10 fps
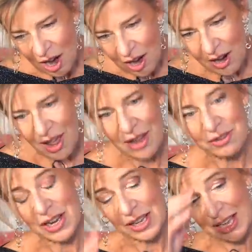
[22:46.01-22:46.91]
Uh,
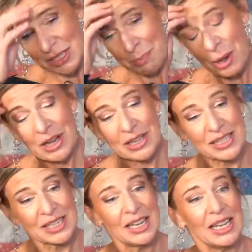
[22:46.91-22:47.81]
and I guess
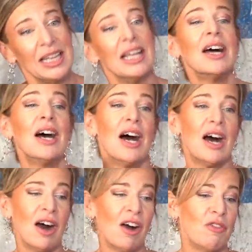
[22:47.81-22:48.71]
personally,
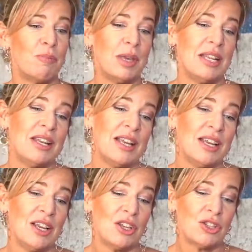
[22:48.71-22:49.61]
I've been
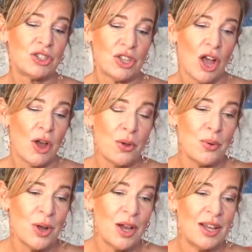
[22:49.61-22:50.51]

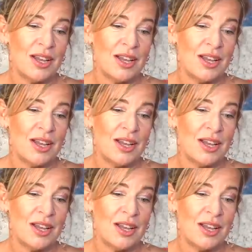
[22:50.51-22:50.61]
so.